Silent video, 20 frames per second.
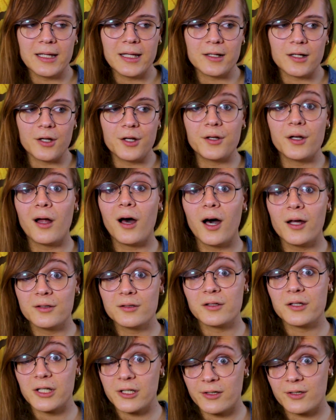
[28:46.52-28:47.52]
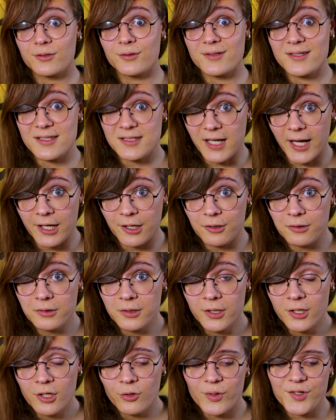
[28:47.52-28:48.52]
in a non-lyrical
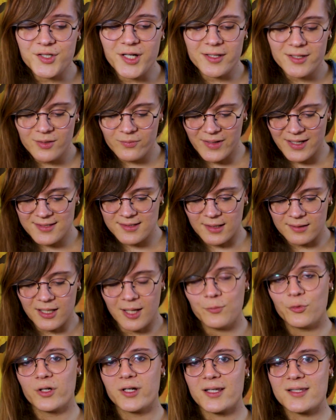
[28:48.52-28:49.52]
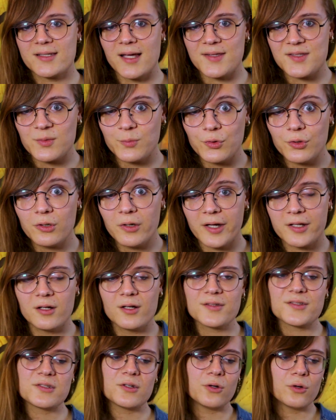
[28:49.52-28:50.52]
style, which I think makes it a lot more accessible and
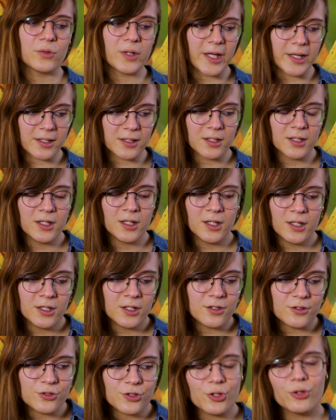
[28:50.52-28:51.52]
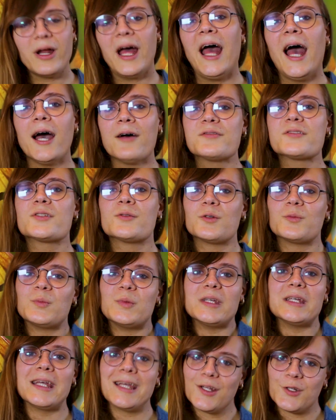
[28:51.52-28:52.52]
also like you don't have to
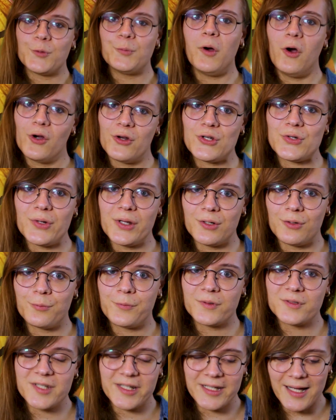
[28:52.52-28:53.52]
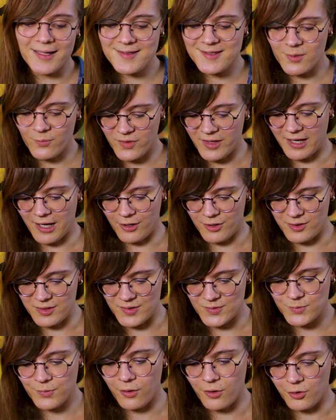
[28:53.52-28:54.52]
be into poetry to, to get something out of
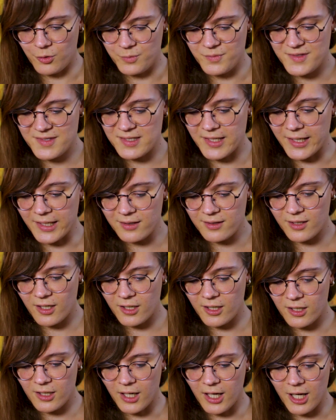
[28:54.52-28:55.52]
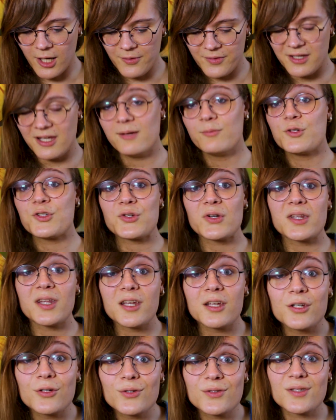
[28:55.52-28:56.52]
these poems. Like they're, uh, the imagery they
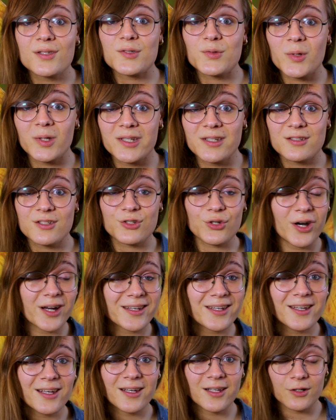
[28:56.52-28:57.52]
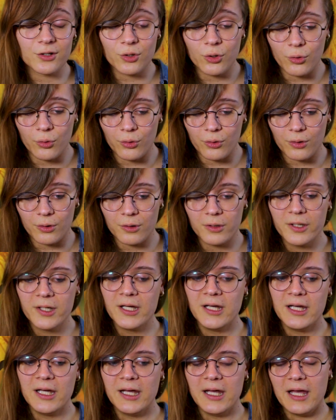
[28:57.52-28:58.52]
use is really striking and cool
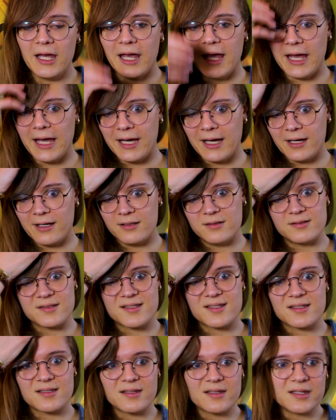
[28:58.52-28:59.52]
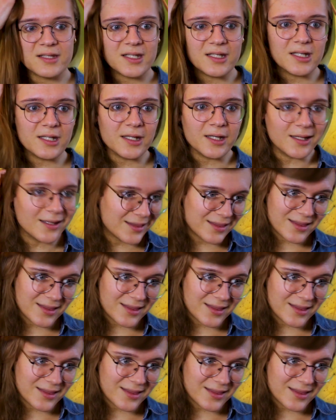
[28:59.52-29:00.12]
and the